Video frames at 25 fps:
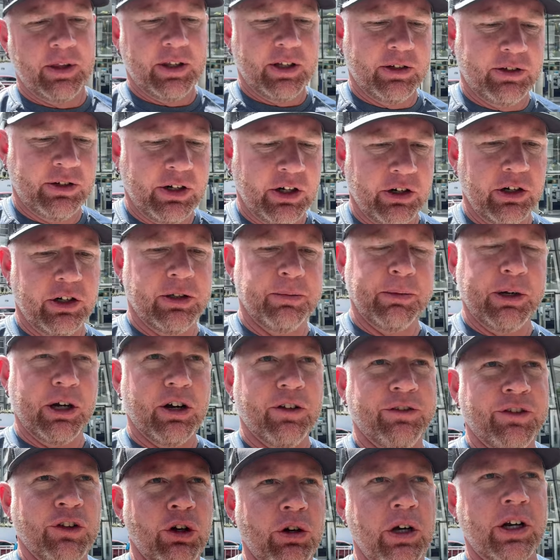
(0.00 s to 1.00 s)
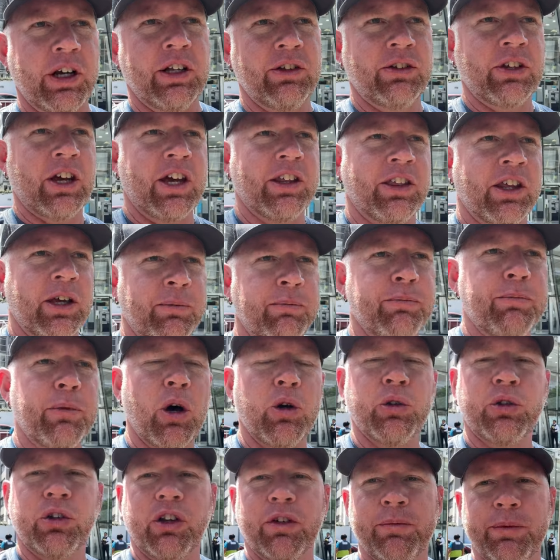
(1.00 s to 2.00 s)
This here is Miraflores. I think
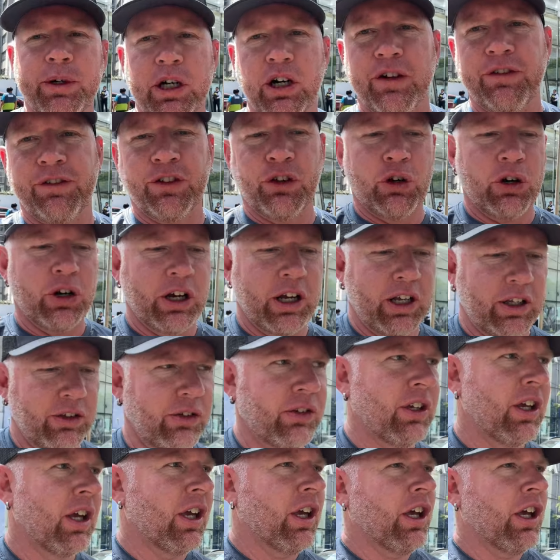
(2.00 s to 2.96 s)
most of Miraflores,